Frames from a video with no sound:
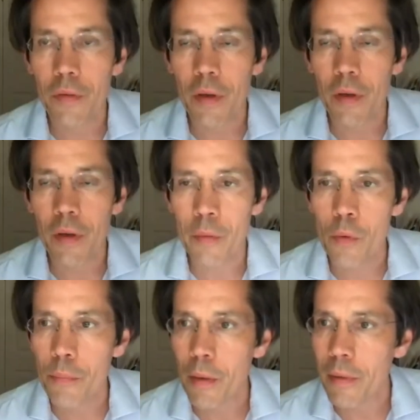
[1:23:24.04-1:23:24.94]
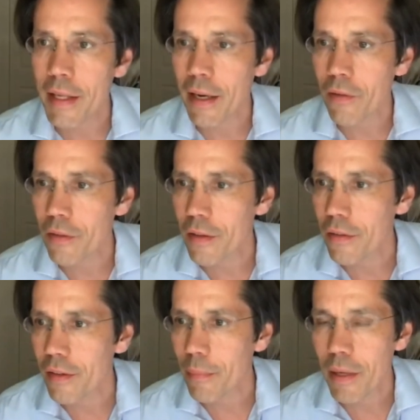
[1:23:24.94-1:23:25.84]
of, I mean, we'll probably get onto
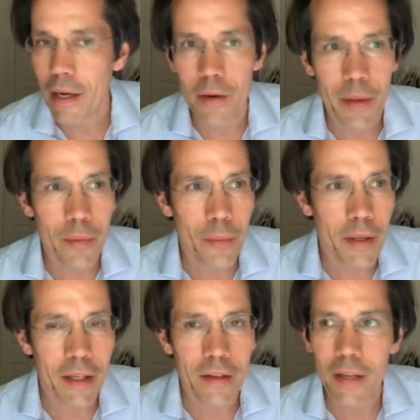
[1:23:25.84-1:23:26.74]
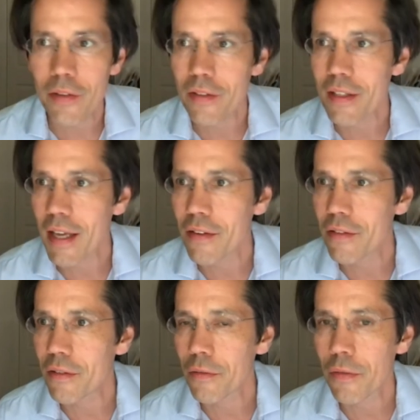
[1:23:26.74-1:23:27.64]
this in the plenary a bit more, but can you give us a
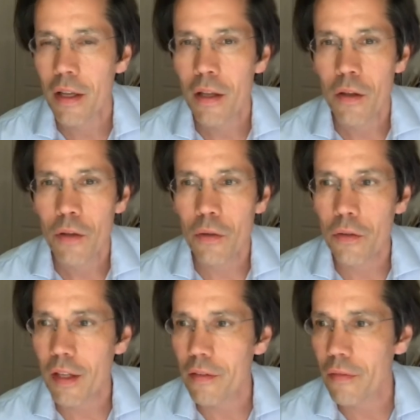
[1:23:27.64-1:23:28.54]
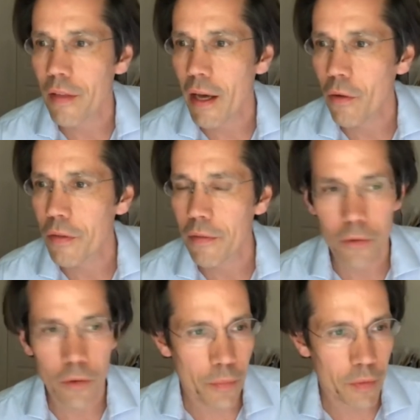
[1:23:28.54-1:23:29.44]
taster of your sense of the healthy
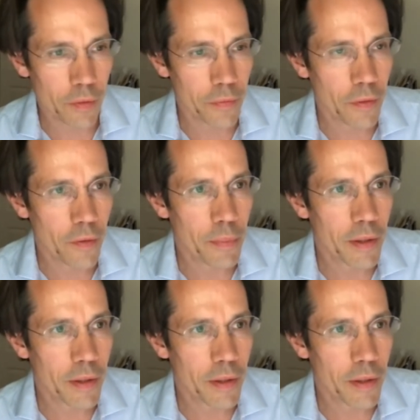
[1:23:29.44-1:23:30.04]
forms of, of